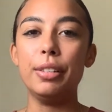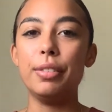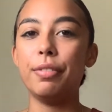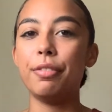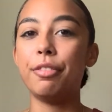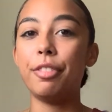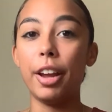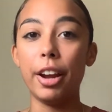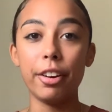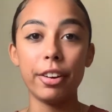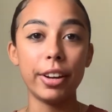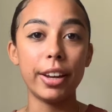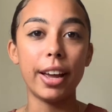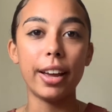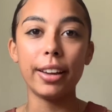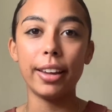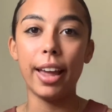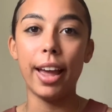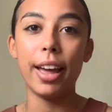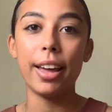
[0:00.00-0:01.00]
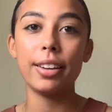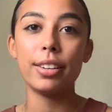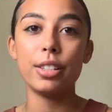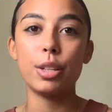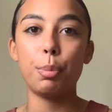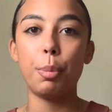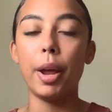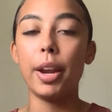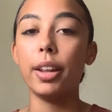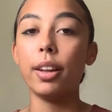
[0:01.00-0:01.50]
vary again
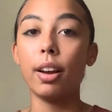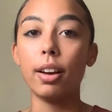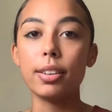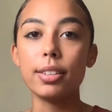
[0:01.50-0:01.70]
depending on